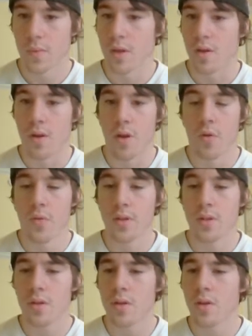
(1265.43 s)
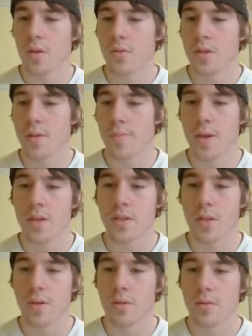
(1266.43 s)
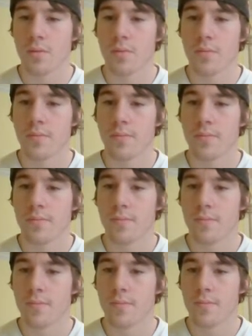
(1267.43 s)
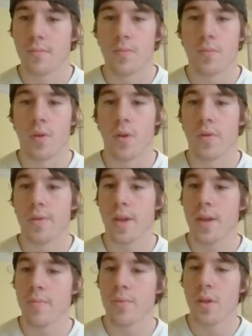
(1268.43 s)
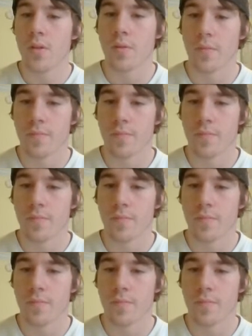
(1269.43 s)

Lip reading: No one's going to go to the bench though. No one landed blue.